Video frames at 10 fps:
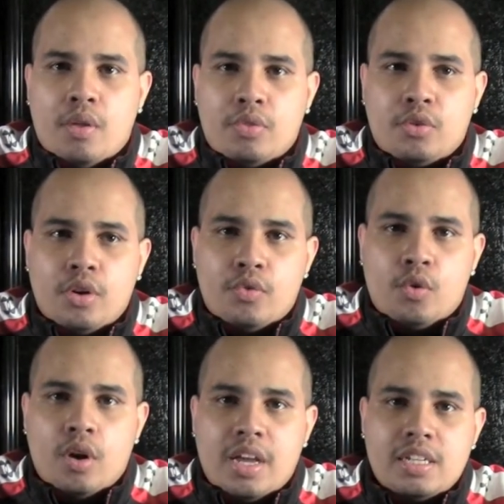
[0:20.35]
3 or
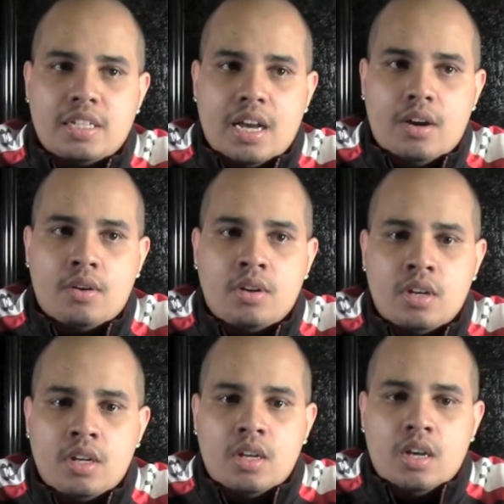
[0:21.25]
4 days now.
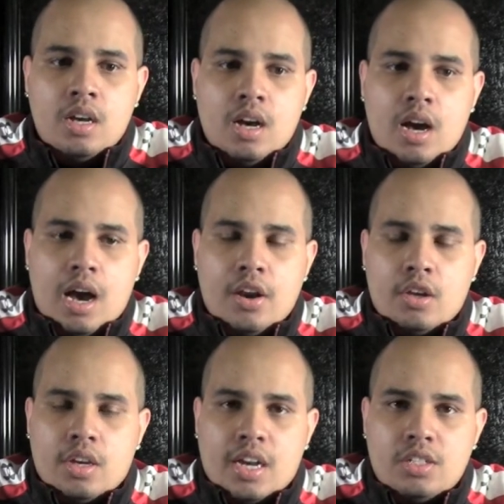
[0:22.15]
I know
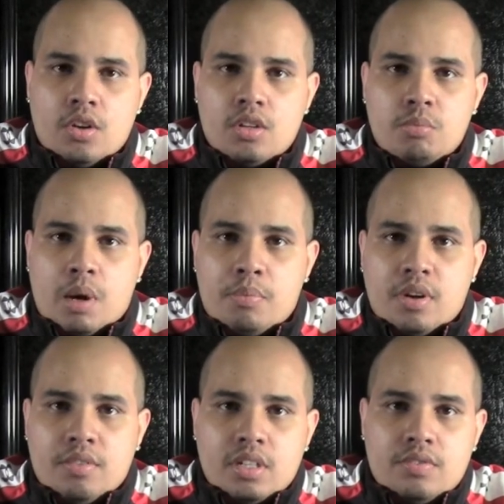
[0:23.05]
you guys noticed my
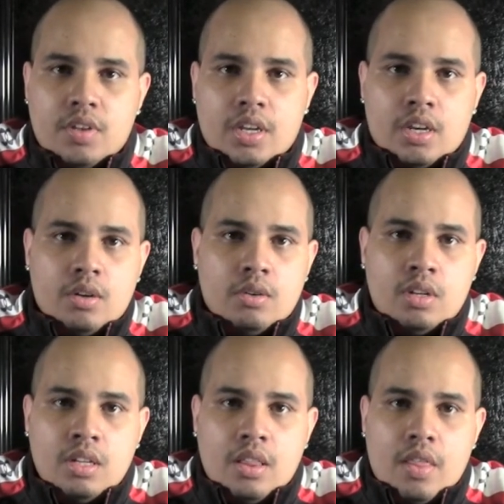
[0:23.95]
previous video.
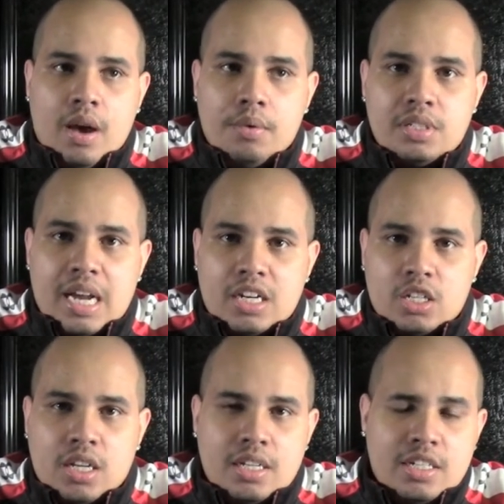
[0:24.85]
That was
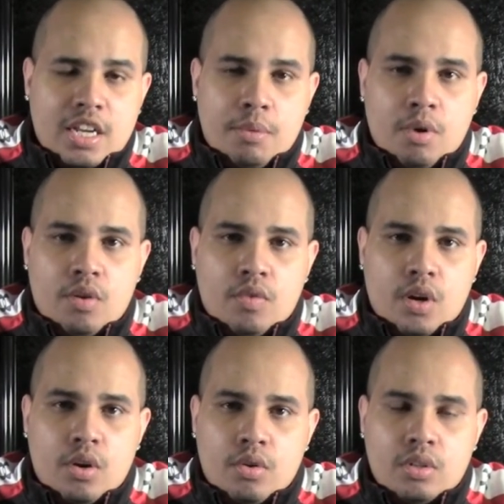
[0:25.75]
actually a
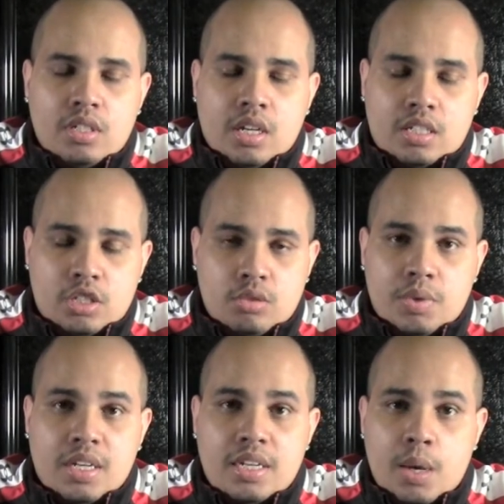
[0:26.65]
demo
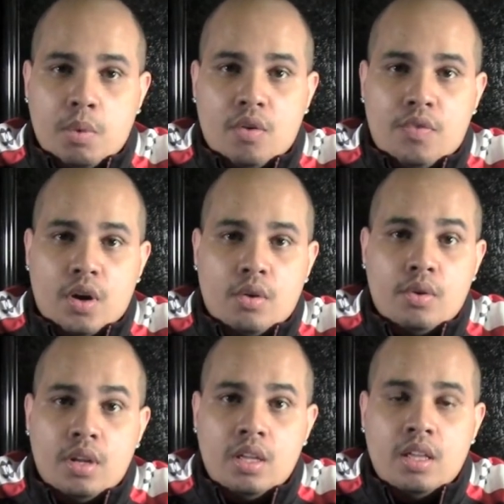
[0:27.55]

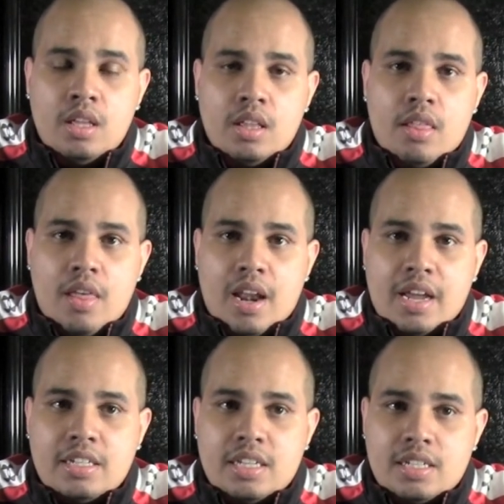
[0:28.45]
phone, that
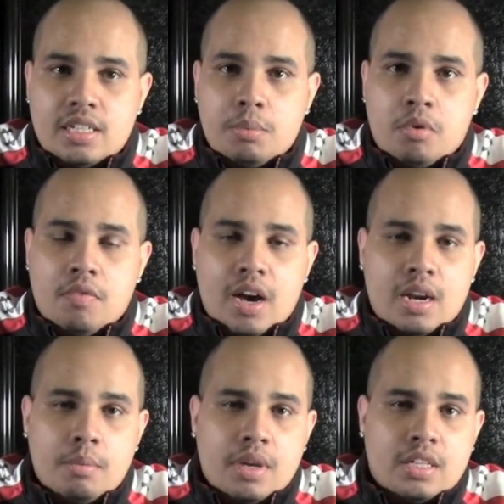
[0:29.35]
AT&T
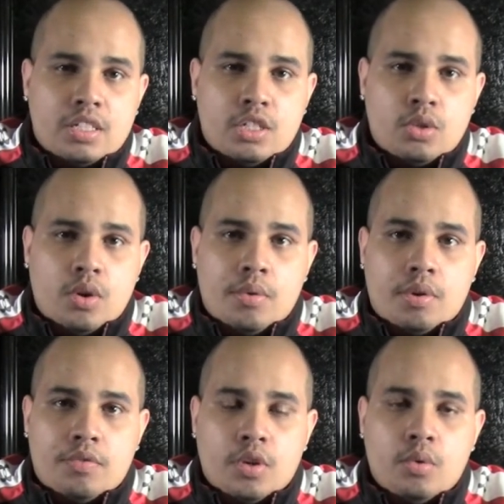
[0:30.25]
provided me to do a
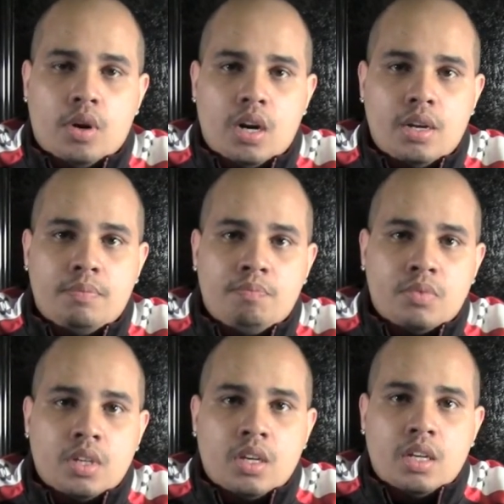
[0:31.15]
review on.
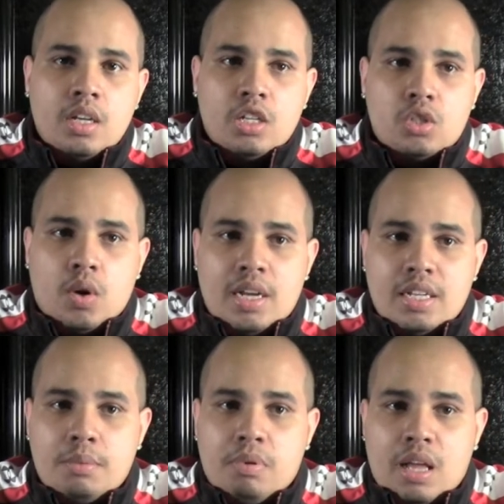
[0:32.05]
So I
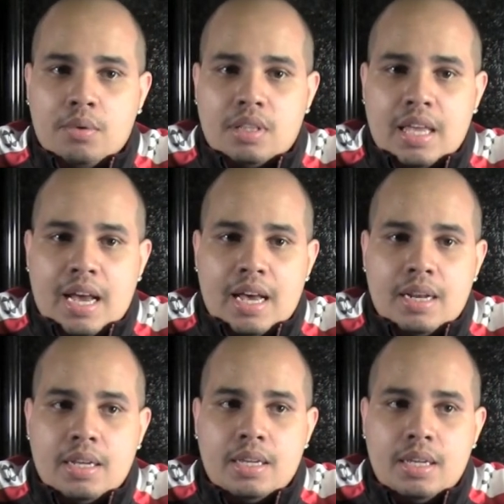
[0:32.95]
did play with
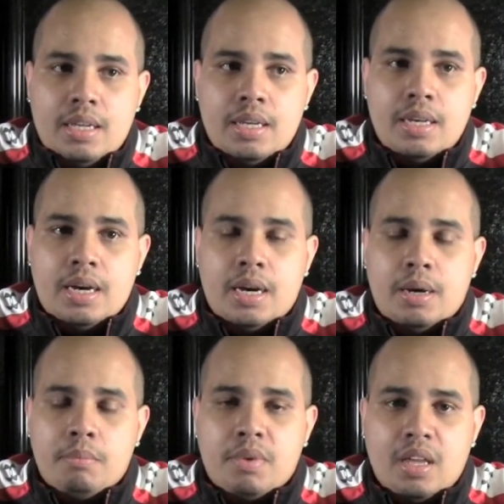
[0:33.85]
that.
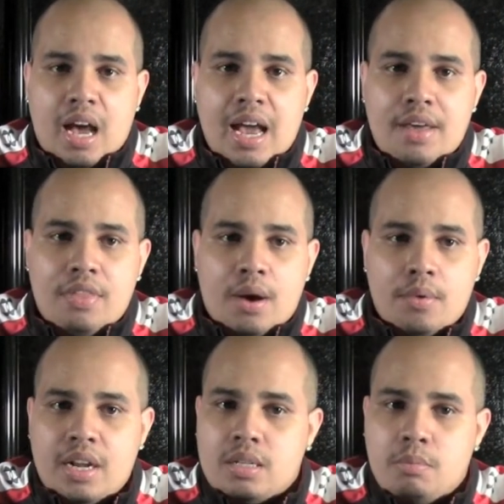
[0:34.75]
I had that
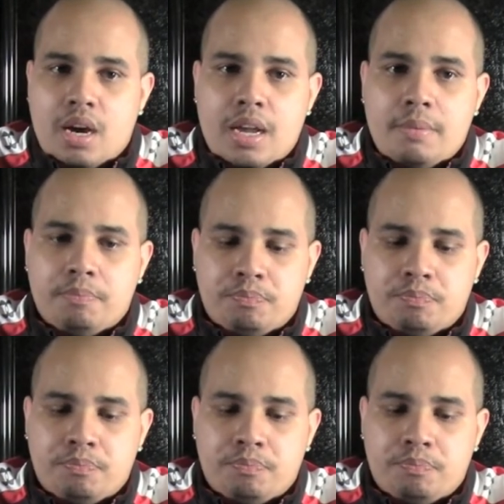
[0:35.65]
one as my